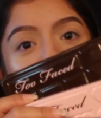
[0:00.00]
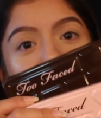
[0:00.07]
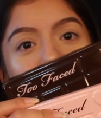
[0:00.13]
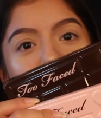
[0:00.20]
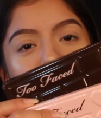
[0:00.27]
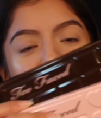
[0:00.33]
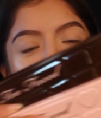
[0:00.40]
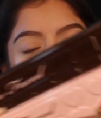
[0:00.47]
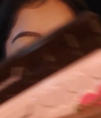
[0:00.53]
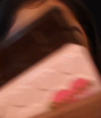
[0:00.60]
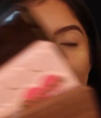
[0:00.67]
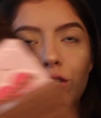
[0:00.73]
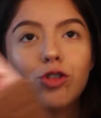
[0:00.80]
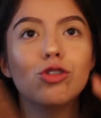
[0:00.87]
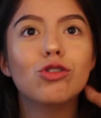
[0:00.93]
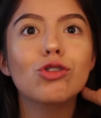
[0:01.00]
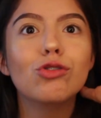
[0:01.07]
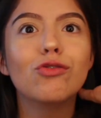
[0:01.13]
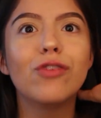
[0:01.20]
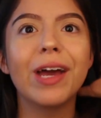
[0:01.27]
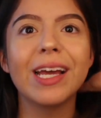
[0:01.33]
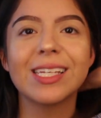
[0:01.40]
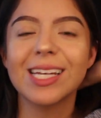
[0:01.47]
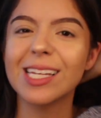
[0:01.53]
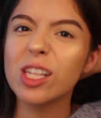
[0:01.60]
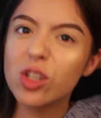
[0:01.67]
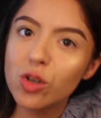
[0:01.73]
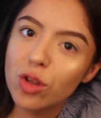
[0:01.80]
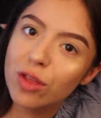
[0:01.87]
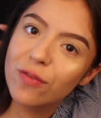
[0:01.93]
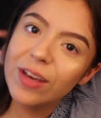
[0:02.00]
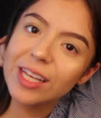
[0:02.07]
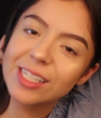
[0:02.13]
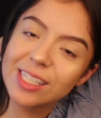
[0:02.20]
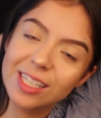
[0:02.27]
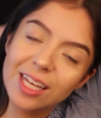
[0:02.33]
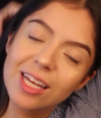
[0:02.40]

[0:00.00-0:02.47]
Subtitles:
the Too Faced. I said toothpaste.